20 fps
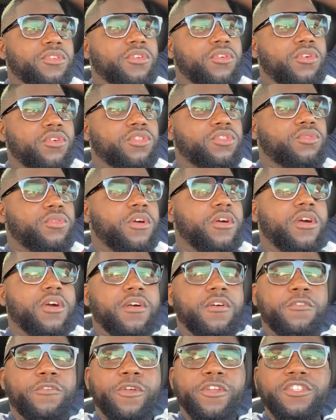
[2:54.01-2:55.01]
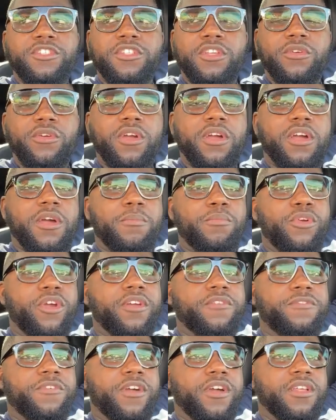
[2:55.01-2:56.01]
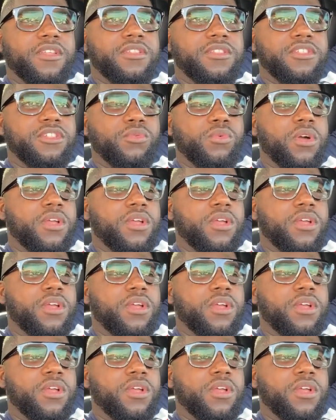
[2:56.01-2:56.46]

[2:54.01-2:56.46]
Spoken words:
to go to a restaurant, a breakfast.